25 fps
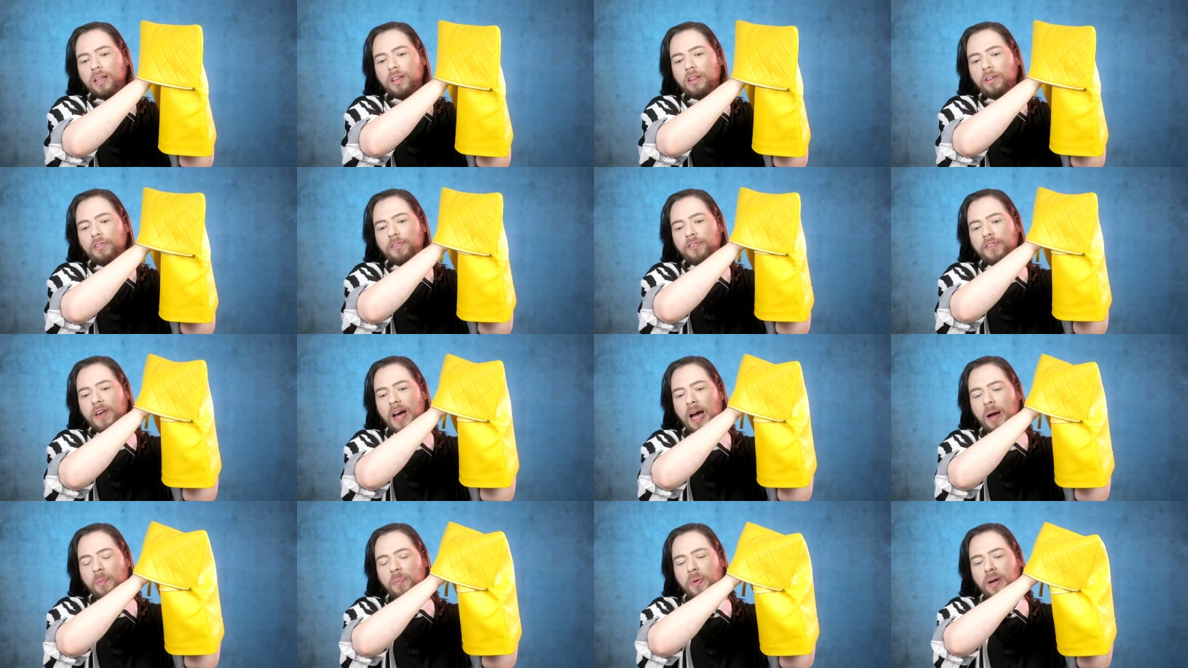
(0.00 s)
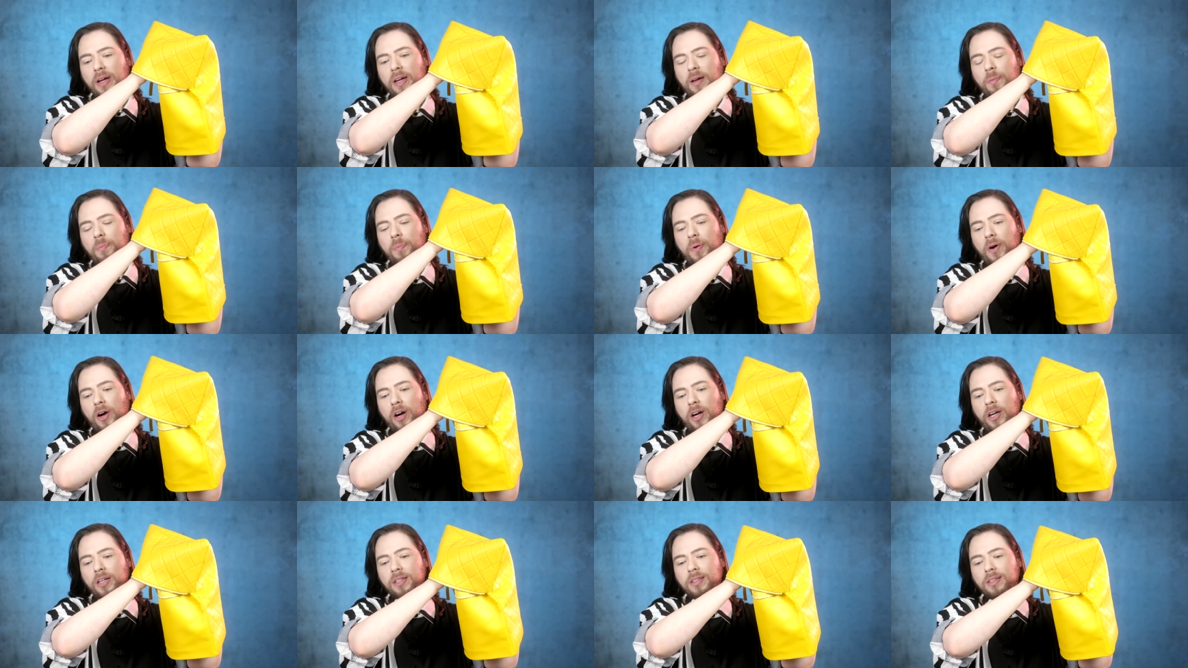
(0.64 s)
the fabric
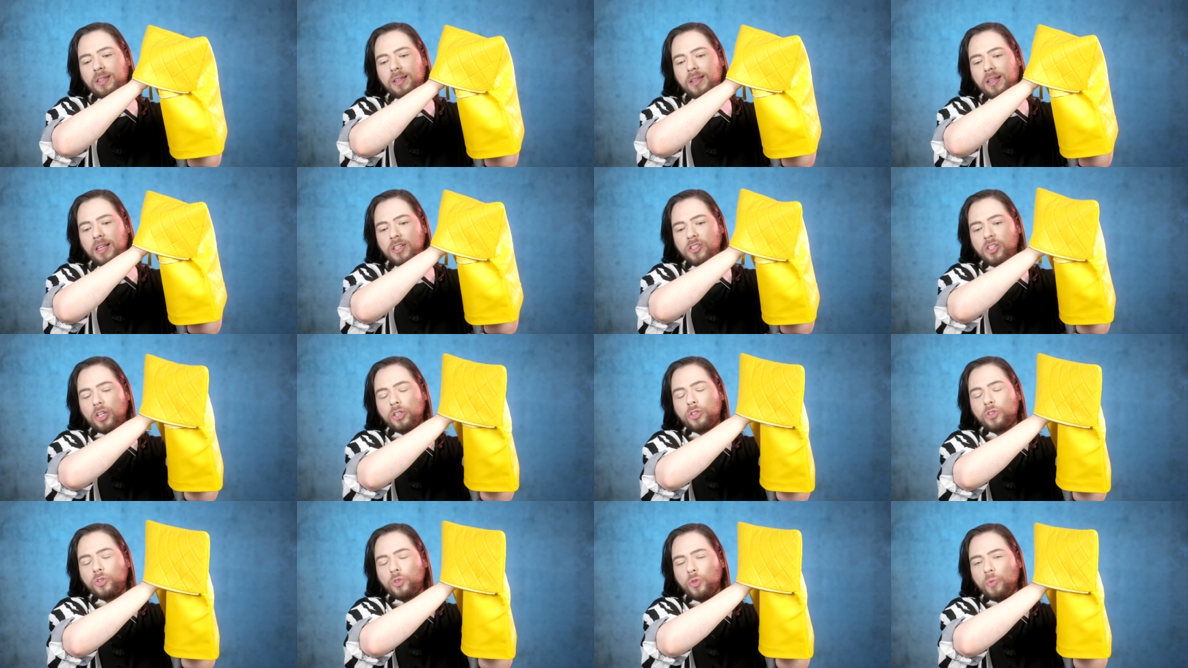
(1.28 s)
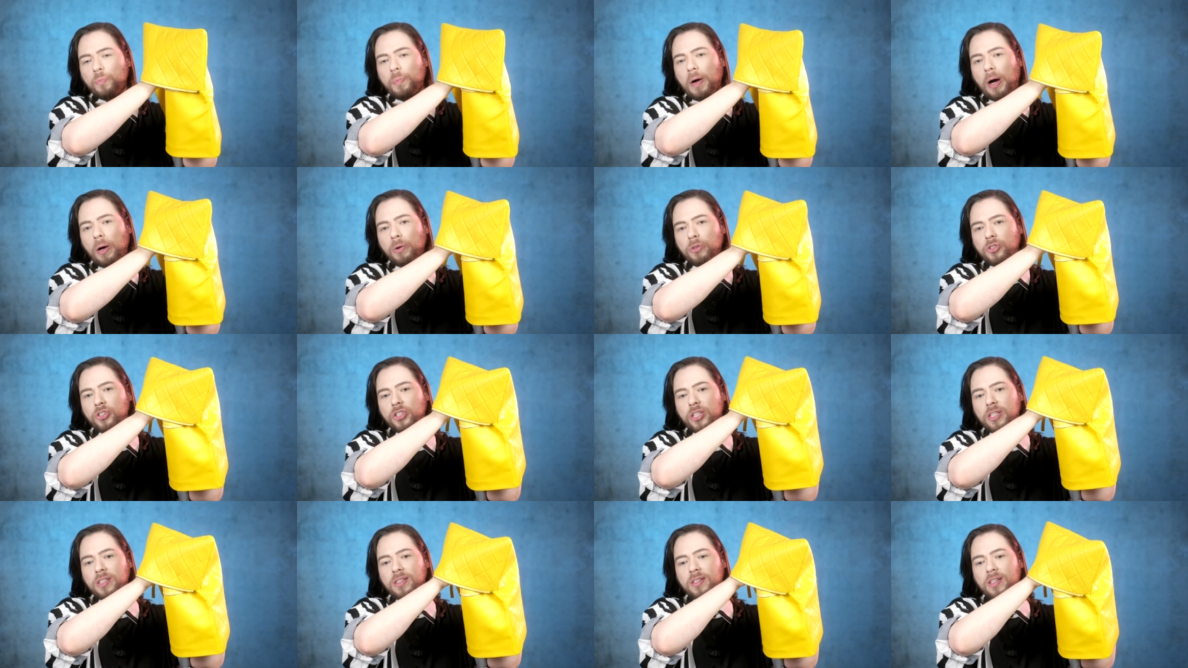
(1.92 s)
apart, these are two
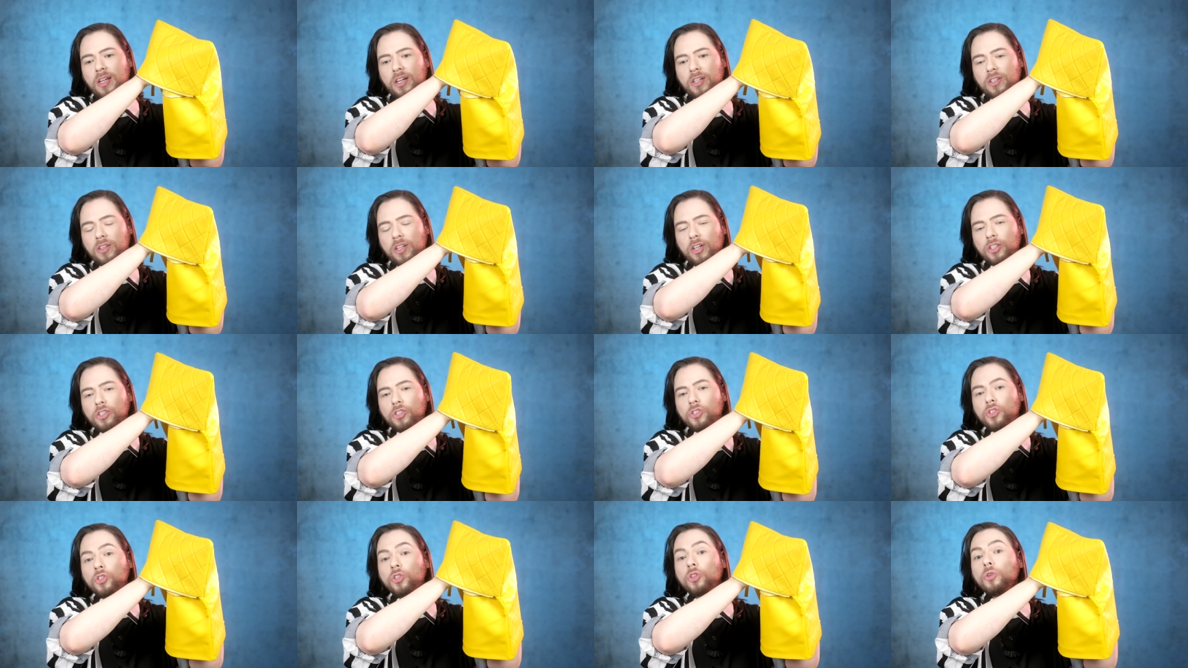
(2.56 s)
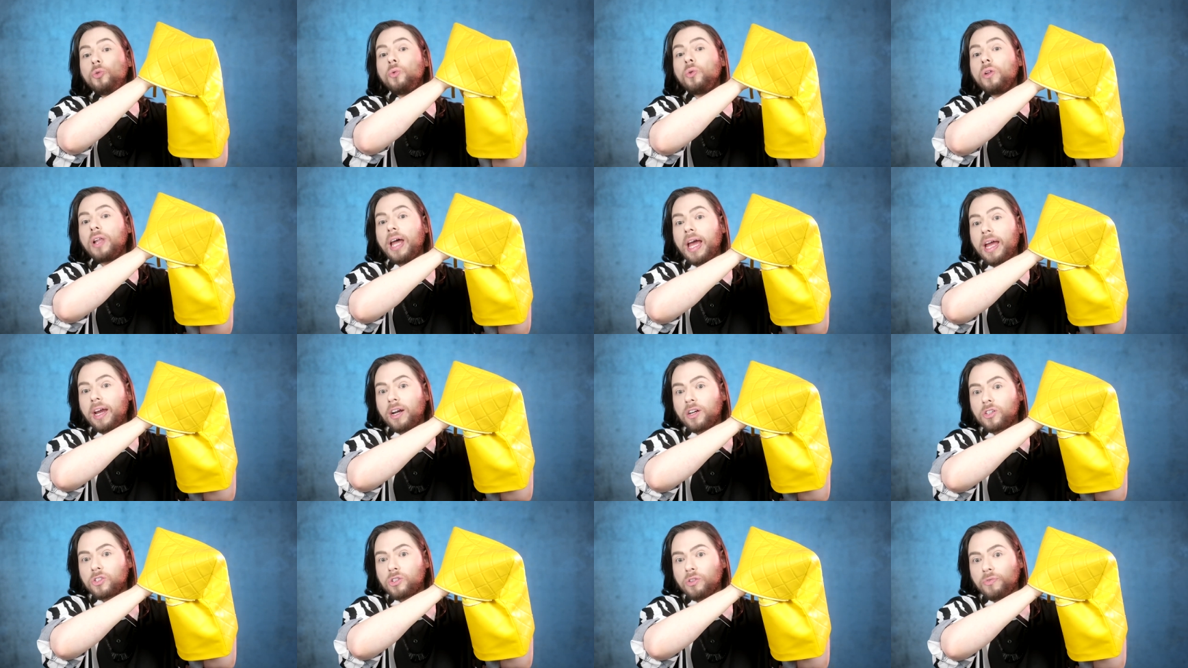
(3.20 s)
pouches. There, there's two
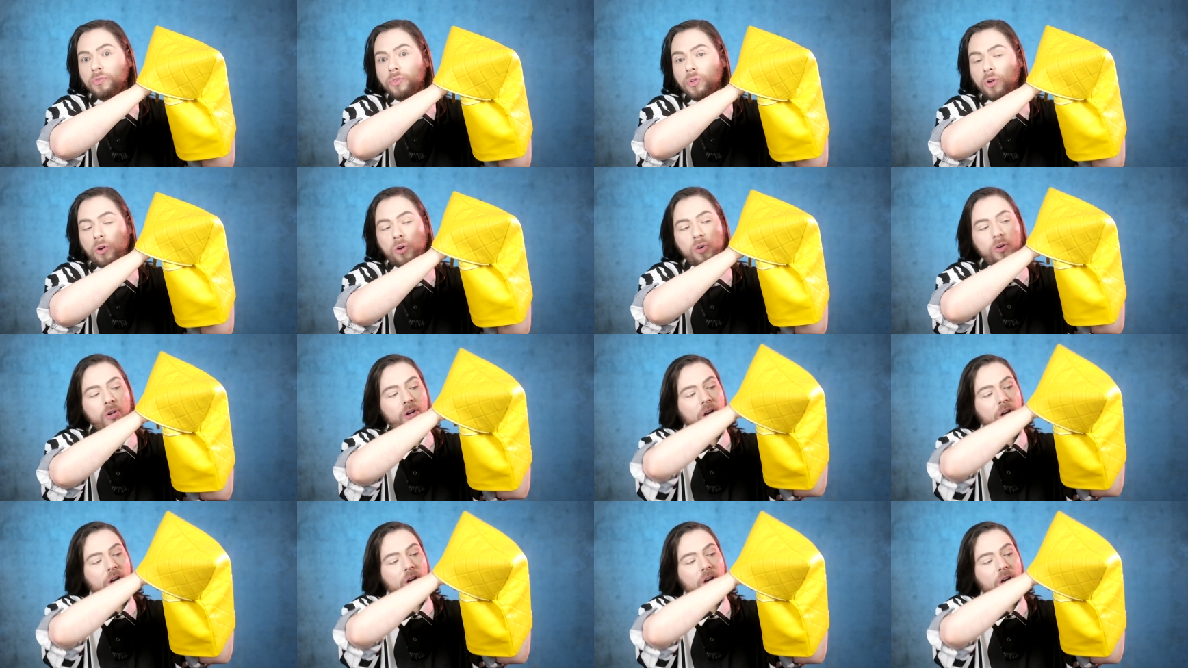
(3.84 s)
layers of Gros